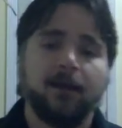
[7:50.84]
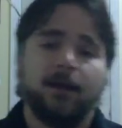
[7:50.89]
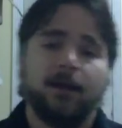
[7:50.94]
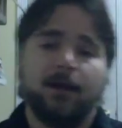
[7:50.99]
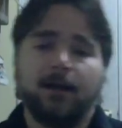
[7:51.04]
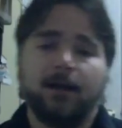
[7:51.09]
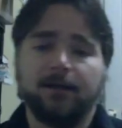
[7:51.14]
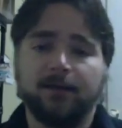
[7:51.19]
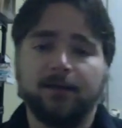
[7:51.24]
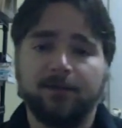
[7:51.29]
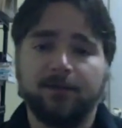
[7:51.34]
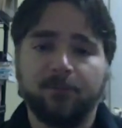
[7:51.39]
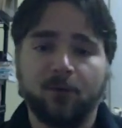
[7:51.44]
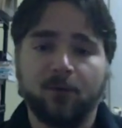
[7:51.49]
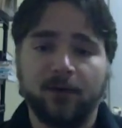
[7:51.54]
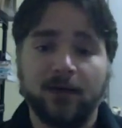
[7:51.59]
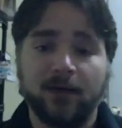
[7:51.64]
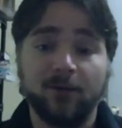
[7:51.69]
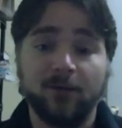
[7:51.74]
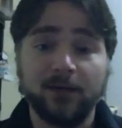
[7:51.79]
And at that
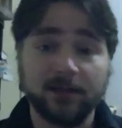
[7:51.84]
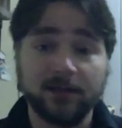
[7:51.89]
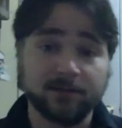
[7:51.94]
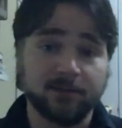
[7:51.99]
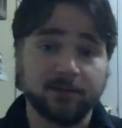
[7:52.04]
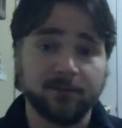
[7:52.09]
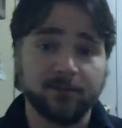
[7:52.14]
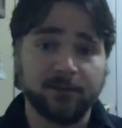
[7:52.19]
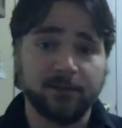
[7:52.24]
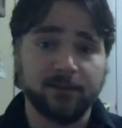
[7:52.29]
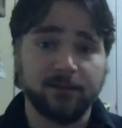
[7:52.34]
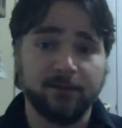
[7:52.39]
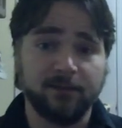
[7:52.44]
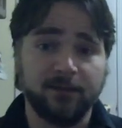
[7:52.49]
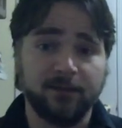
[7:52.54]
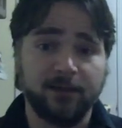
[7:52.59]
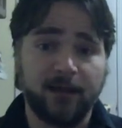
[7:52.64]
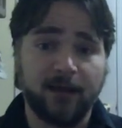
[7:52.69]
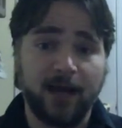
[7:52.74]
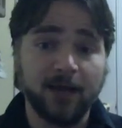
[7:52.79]
point, I would get something
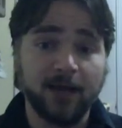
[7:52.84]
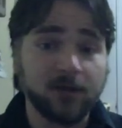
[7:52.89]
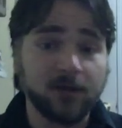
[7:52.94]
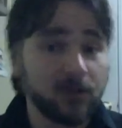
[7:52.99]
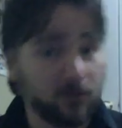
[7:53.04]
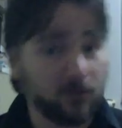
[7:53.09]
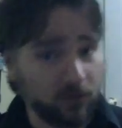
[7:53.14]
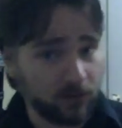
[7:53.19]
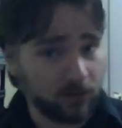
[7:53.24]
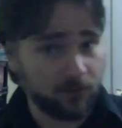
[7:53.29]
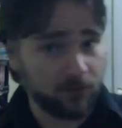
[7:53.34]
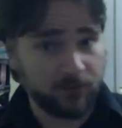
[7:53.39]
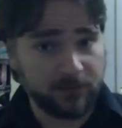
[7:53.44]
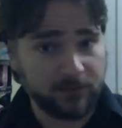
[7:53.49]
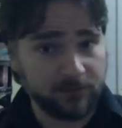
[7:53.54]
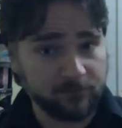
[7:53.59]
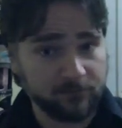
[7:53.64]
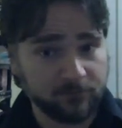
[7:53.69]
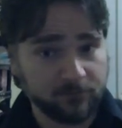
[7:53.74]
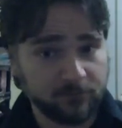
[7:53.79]
that I could no longer
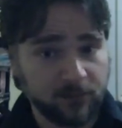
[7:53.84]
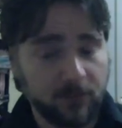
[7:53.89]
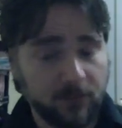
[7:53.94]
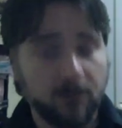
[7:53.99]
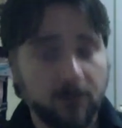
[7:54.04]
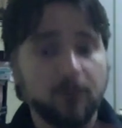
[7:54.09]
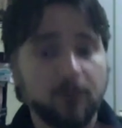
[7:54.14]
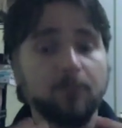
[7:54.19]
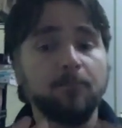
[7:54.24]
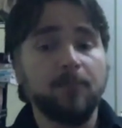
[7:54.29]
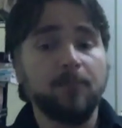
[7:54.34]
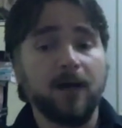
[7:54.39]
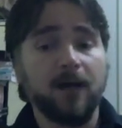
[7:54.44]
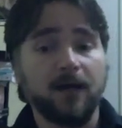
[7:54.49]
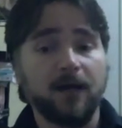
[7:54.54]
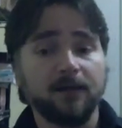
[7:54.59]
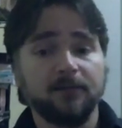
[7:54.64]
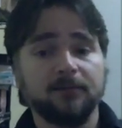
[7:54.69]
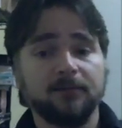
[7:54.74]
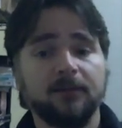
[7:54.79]
read,
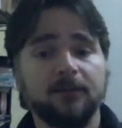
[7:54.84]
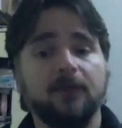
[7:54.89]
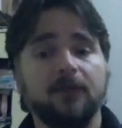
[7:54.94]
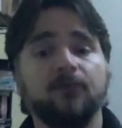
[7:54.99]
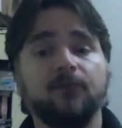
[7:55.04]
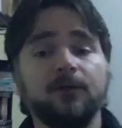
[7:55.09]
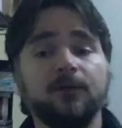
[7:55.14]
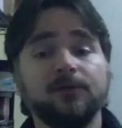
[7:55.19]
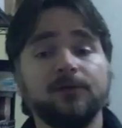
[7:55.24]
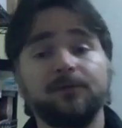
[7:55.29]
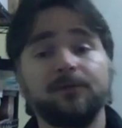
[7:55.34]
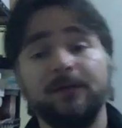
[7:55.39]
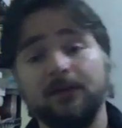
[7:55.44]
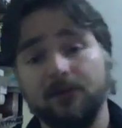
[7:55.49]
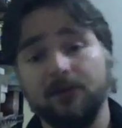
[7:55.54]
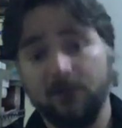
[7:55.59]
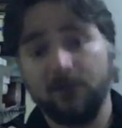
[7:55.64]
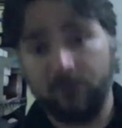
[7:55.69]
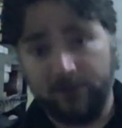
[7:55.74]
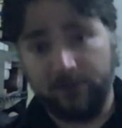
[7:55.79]
but a French
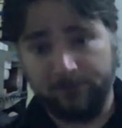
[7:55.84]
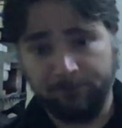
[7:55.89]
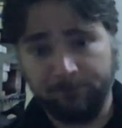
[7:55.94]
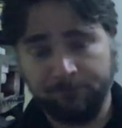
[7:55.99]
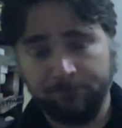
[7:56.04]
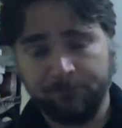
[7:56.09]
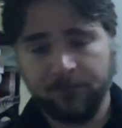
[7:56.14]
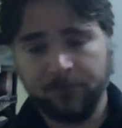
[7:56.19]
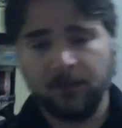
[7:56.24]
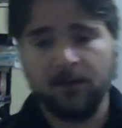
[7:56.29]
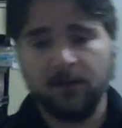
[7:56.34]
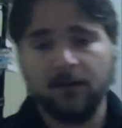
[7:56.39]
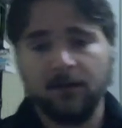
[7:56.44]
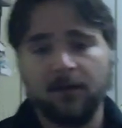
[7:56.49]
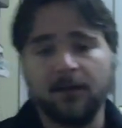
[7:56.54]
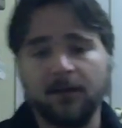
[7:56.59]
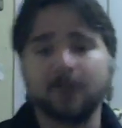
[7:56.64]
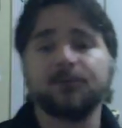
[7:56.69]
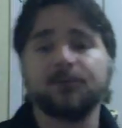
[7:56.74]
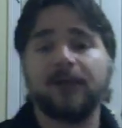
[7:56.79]
speaker could read.
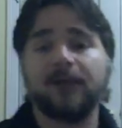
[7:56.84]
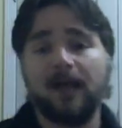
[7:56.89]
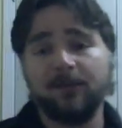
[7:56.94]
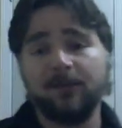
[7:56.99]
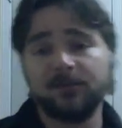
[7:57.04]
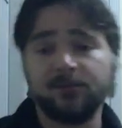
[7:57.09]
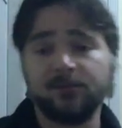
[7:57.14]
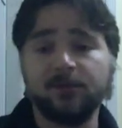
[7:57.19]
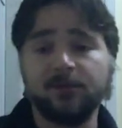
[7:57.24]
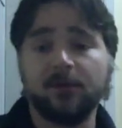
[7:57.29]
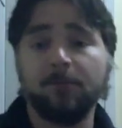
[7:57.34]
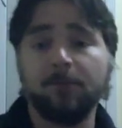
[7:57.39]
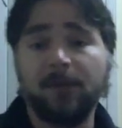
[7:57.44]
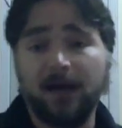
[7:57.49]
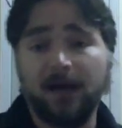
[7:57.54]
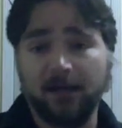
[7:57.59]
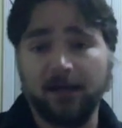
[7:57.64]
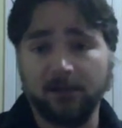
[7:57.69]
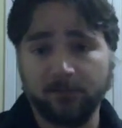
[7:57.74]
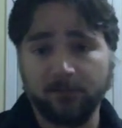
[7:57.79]
And that's what happens when you
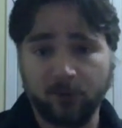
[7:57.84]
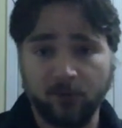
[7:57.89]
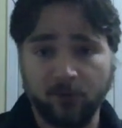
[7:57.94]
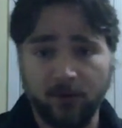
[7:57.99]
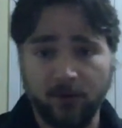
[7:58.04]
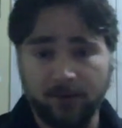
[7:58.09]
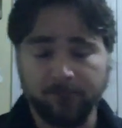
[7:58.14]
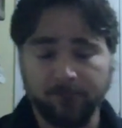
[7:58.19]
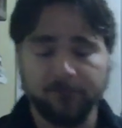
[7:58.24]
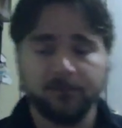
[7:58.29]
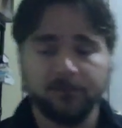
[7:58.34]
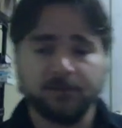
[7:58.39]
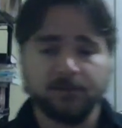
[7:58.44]
compile a program.